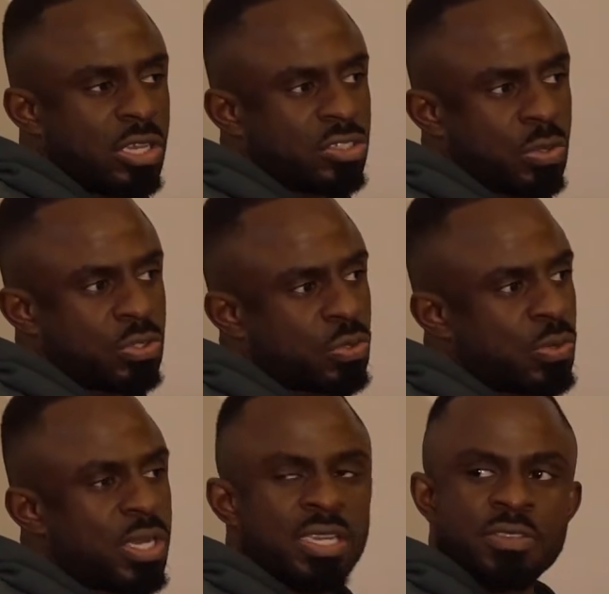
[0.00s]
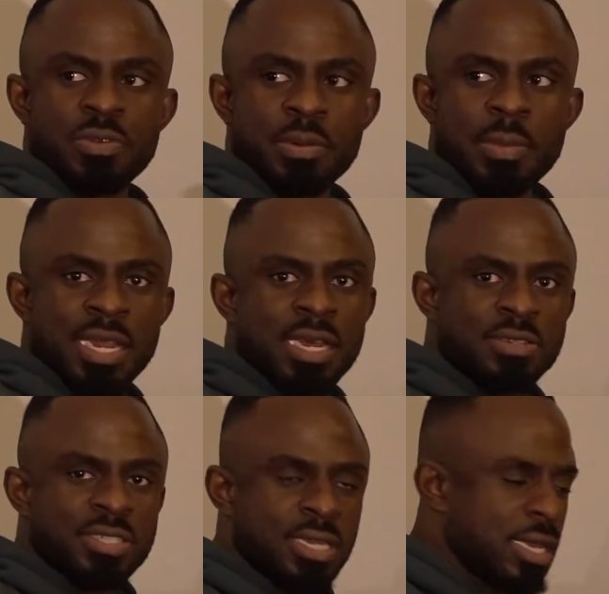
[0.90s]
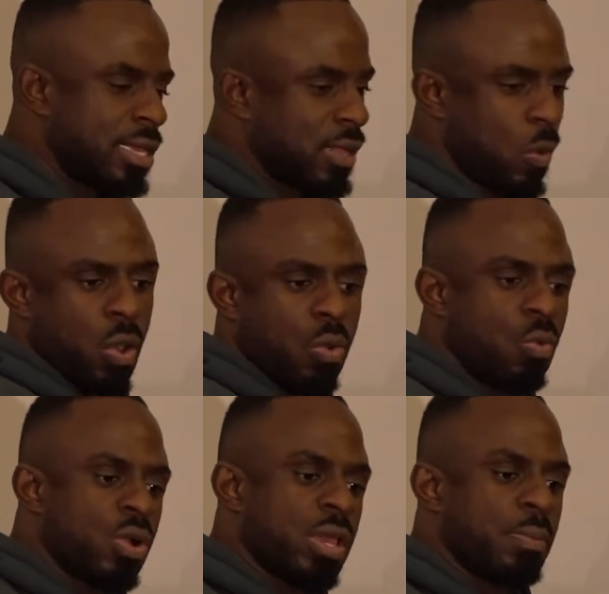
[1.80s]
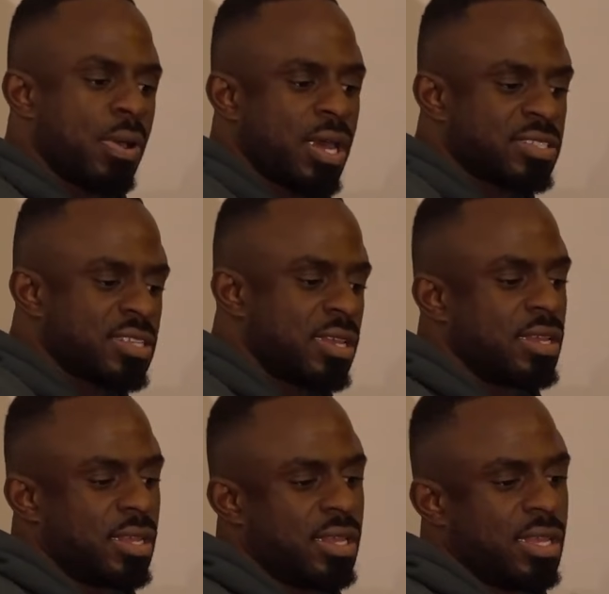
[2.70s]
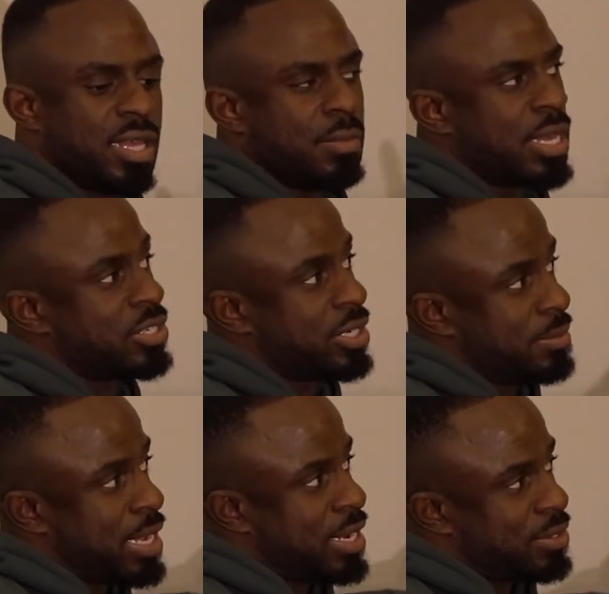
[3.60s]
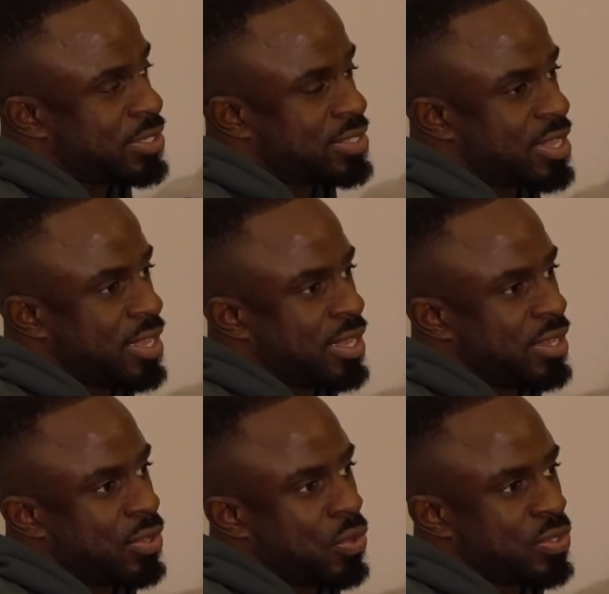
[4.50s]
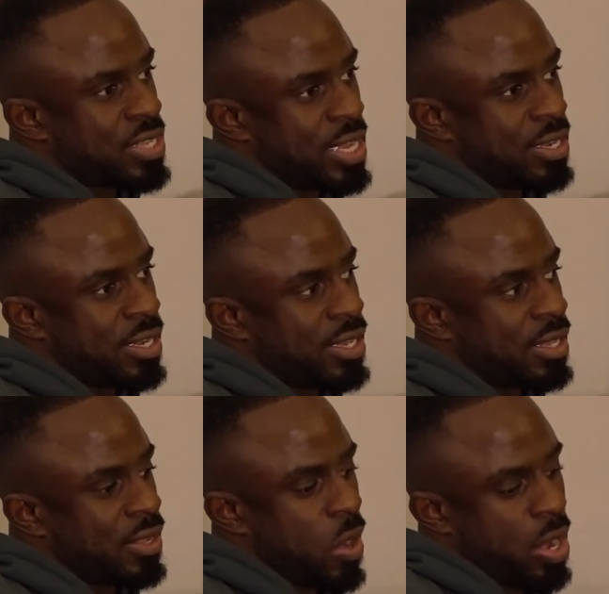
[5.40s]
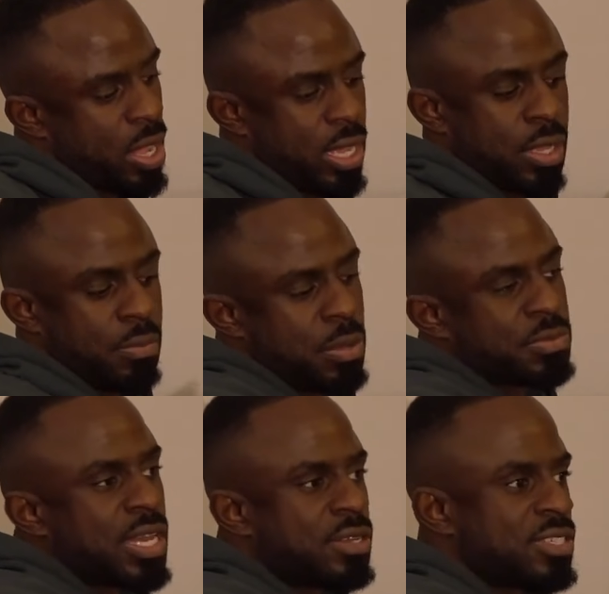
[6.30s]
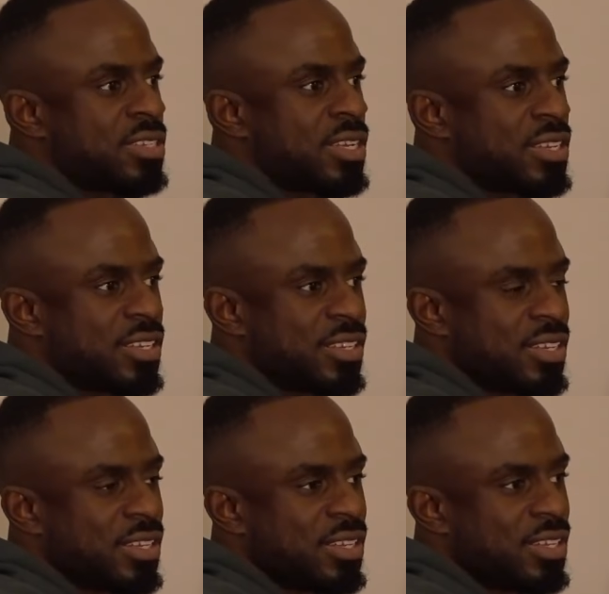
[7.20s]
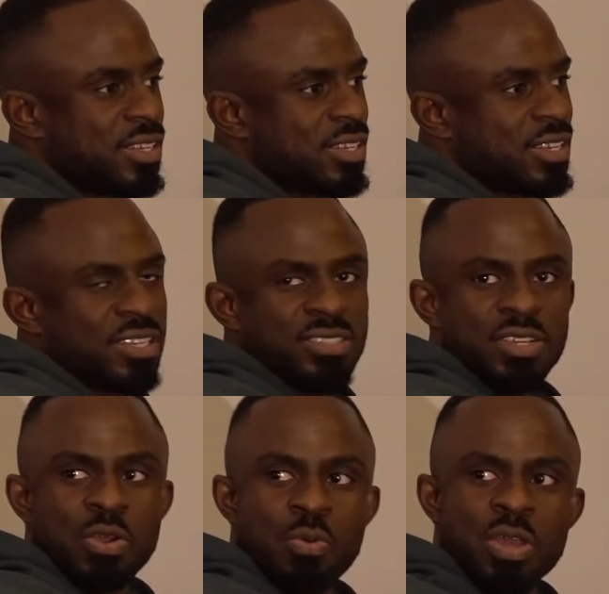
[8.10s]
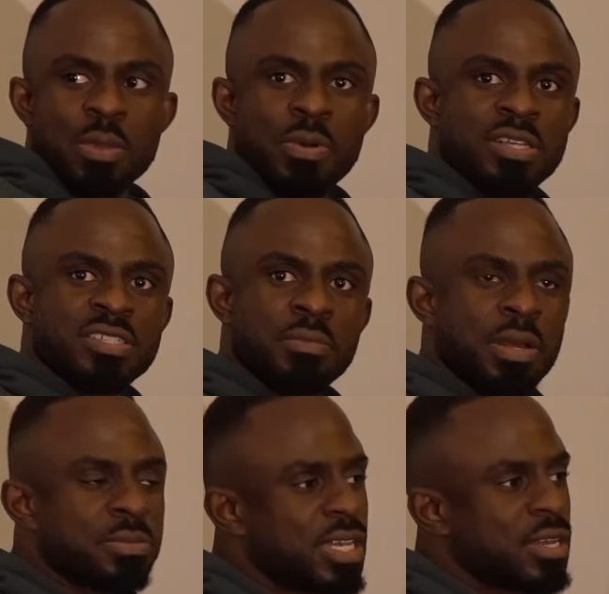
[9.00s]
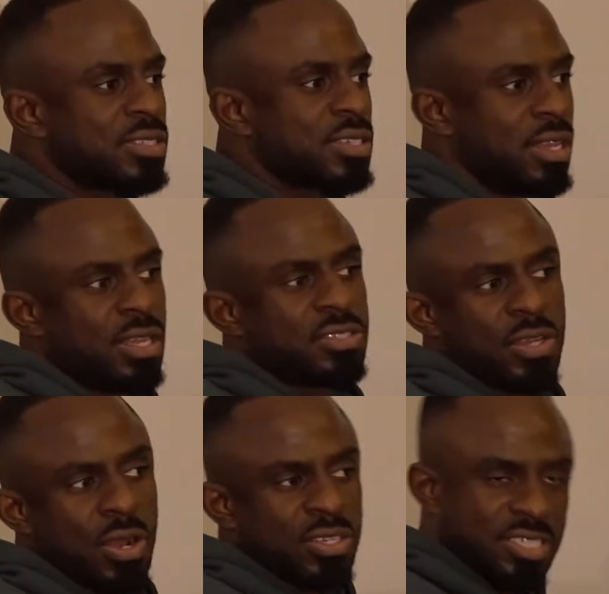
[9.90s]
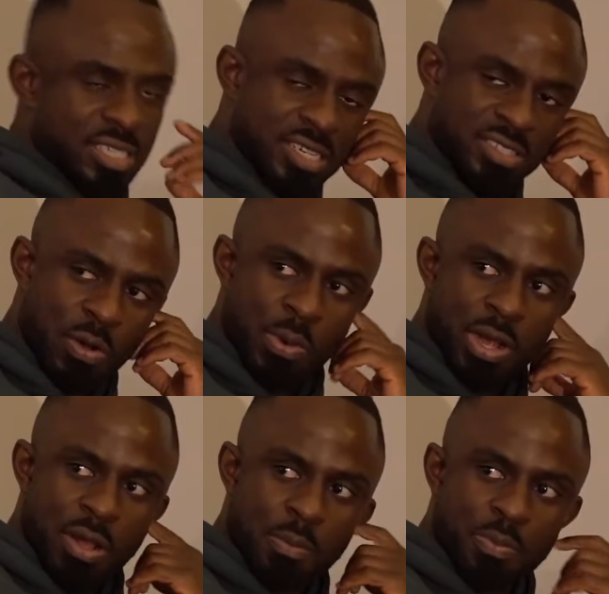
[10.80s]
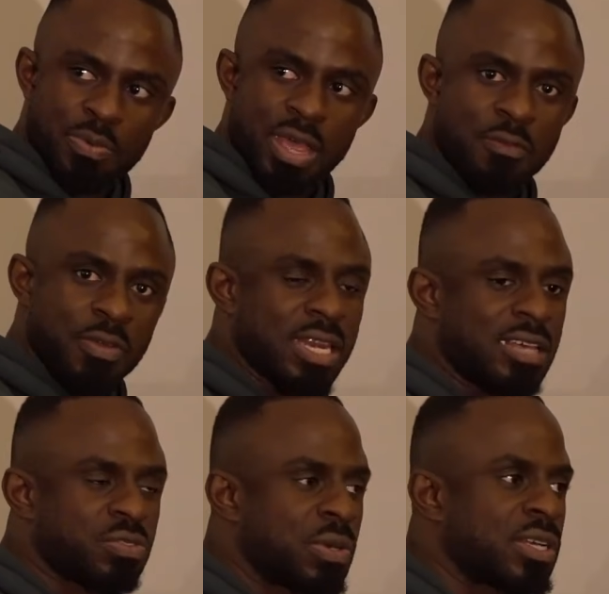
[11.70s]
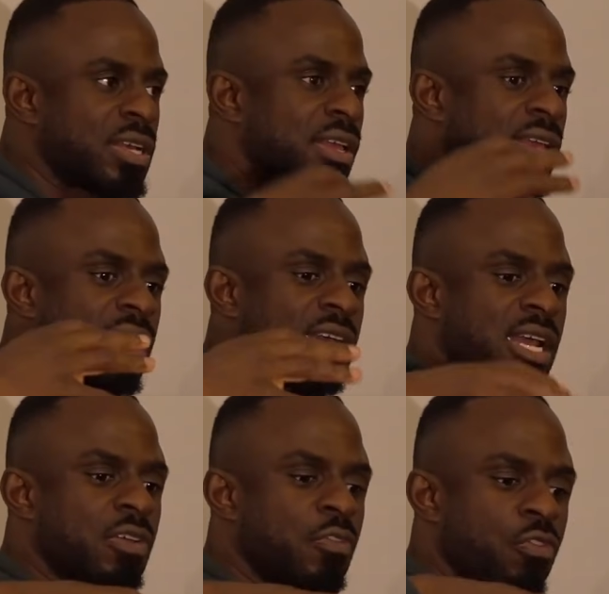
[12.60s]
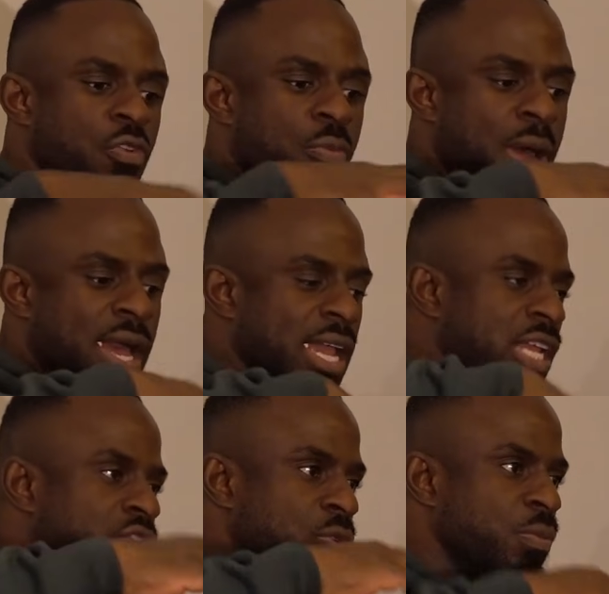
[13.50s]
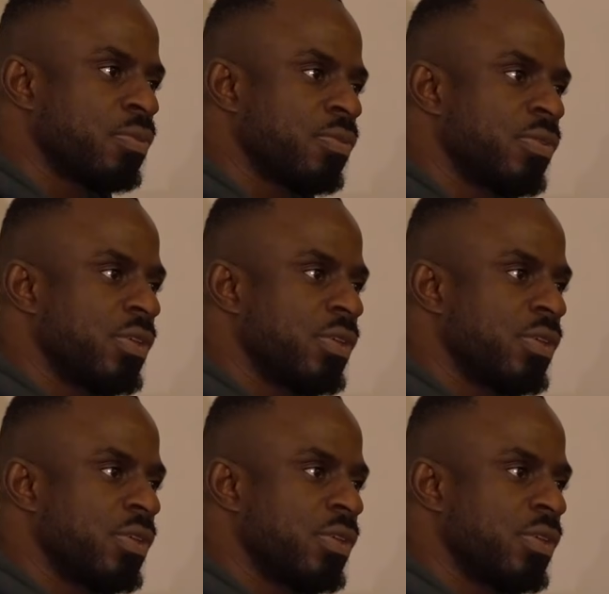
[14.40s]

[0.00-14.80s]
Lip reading: social workers from the madhouse and that, walking past. Imagine the madhouse is there, you're staying there, and your mum's house is here. So you're walking past your mum's house. So us seeing this growing up, I think that's what kind of threw my age group.